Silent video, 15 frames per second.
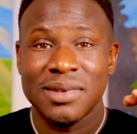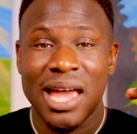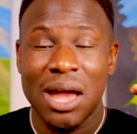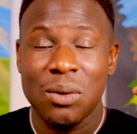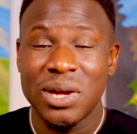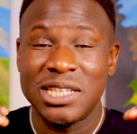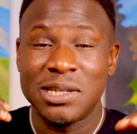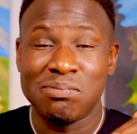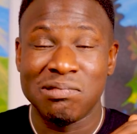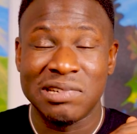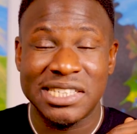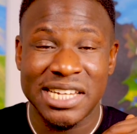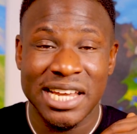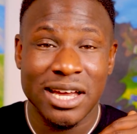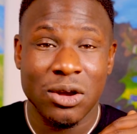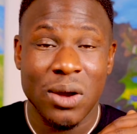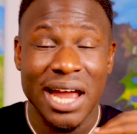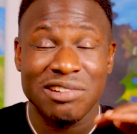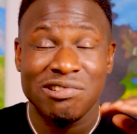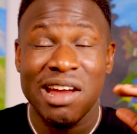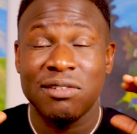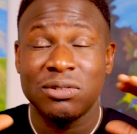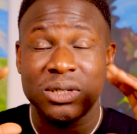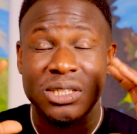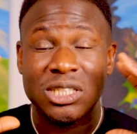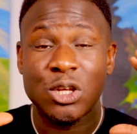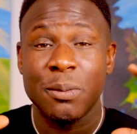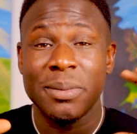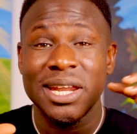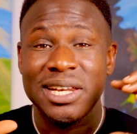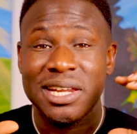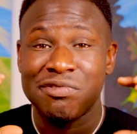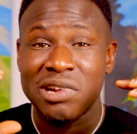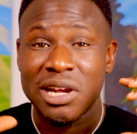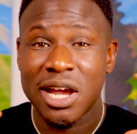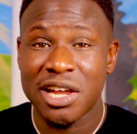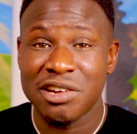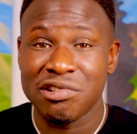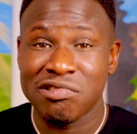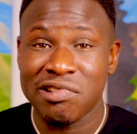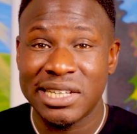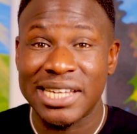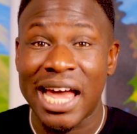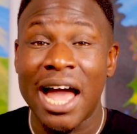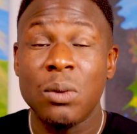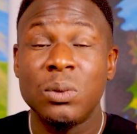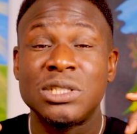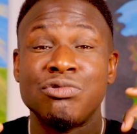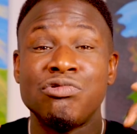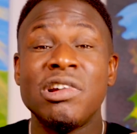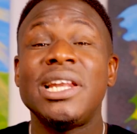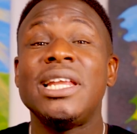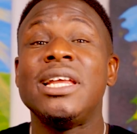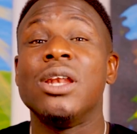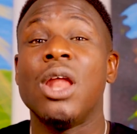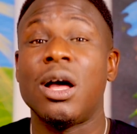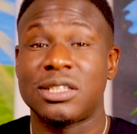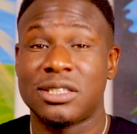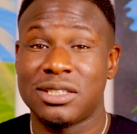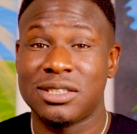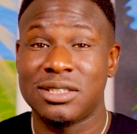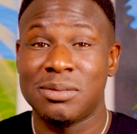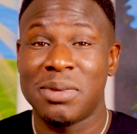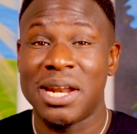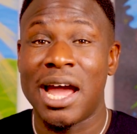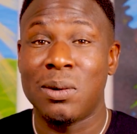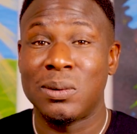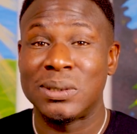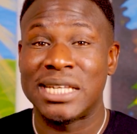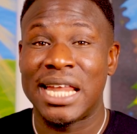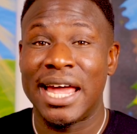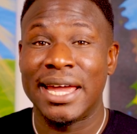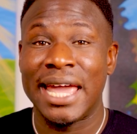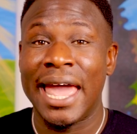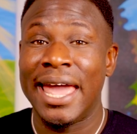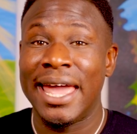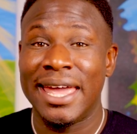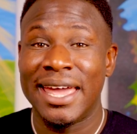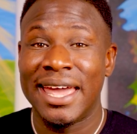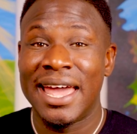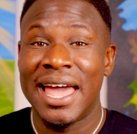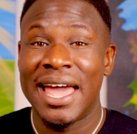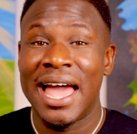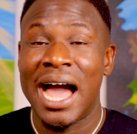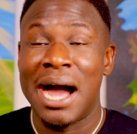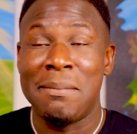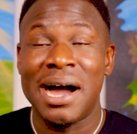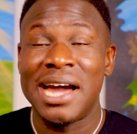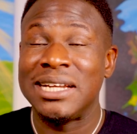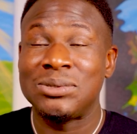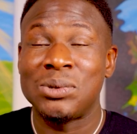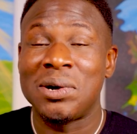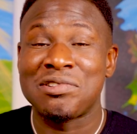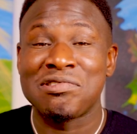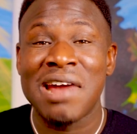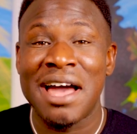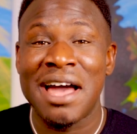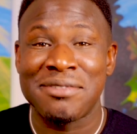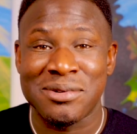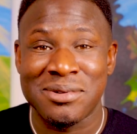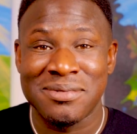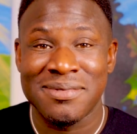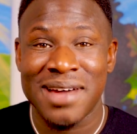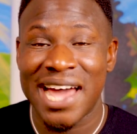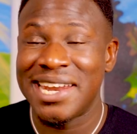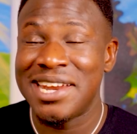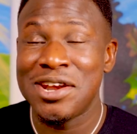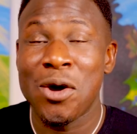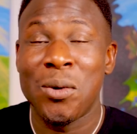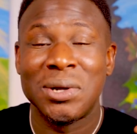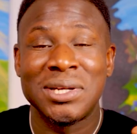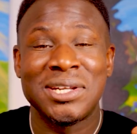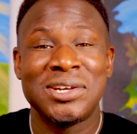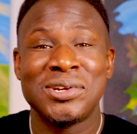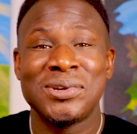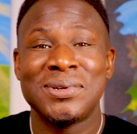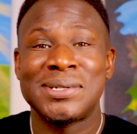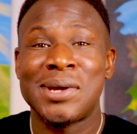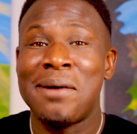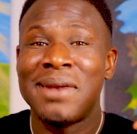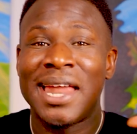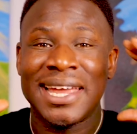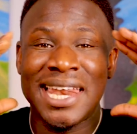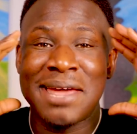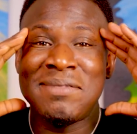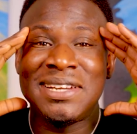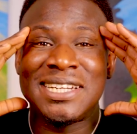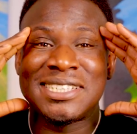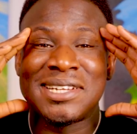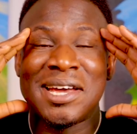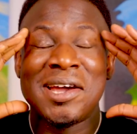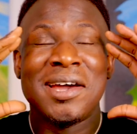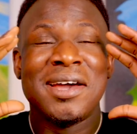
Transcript: I went to Brazil, I traveled to so many different countries. I was really lost, but I was like, hey, I might as well travel. I didn't know what to do, so I'm like, let me just